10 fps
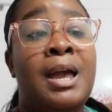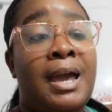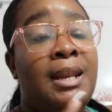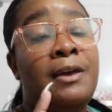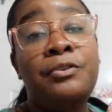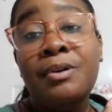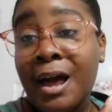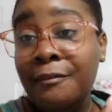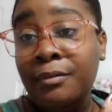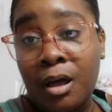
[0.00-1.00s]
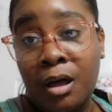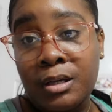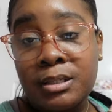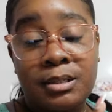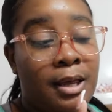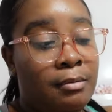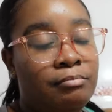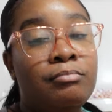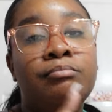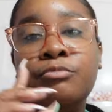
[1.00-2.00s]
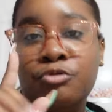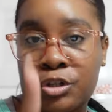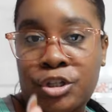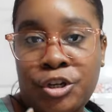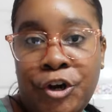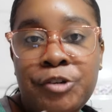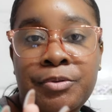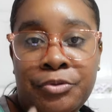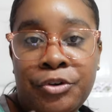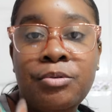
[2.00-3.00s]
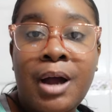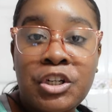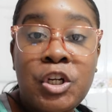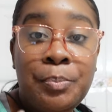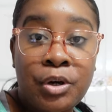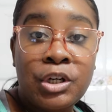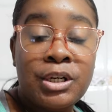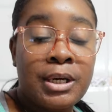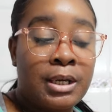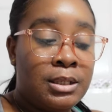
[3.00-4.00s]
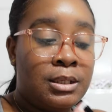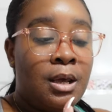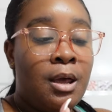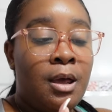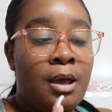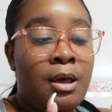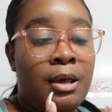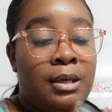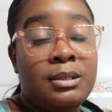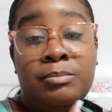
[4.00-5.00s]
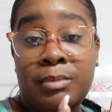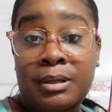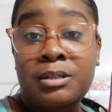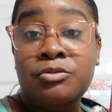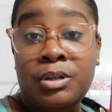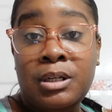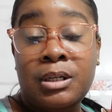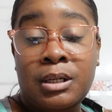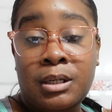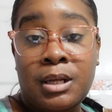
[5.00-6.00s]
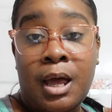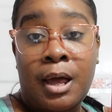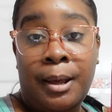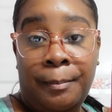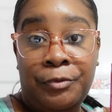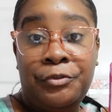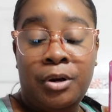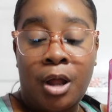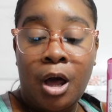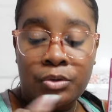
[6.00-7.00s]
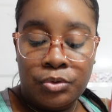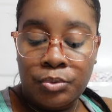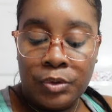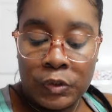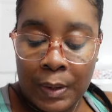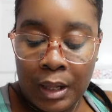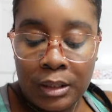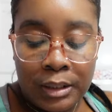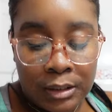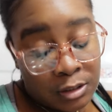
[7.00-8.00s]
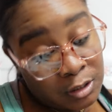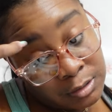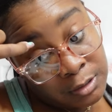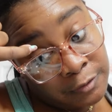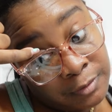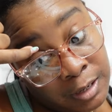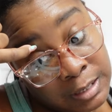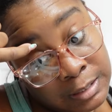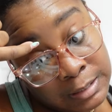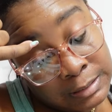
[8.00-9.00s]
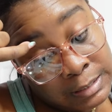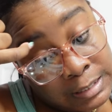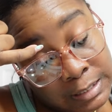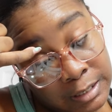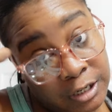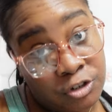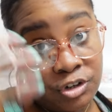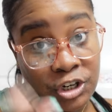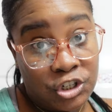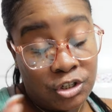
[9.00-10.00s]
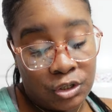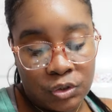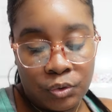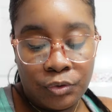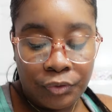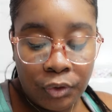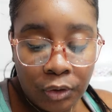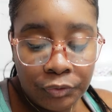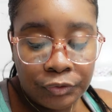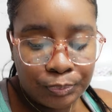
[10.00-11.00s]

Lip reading: And if you have locks, research before you actually purchase, It seems like this is really good for locks too as well, in terms of locking in like hydration and so forth.